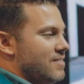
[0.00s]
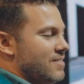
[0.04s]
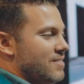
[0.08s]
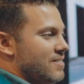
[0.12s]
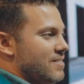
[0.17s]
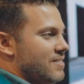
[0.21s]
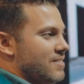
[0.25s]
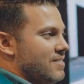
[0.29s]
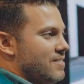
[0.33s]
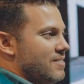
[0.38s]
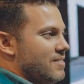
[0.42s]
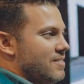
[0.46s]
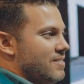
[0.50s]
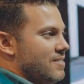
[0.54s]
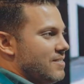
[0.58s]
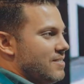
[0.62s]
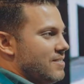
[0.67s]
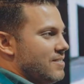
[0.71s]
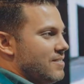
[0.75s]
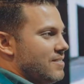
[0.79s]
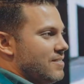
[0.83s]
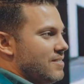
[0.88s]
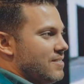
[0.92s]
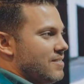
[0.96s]

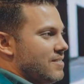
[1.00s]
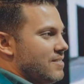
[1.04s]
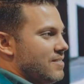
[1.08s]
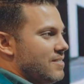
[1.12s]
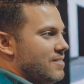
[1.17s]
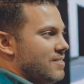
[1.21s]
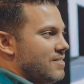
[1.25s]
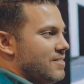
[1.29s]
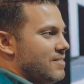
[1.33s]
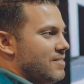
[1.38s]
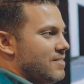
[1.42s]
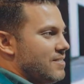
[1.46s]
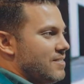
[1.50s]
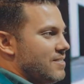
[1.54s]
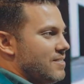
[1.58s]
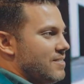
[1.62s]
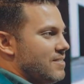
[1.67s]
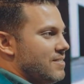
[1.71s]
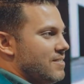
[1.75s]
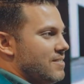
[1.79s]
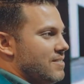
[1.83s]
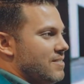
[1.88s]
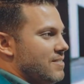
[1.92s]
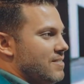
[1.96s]

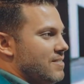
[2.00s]
[no speech]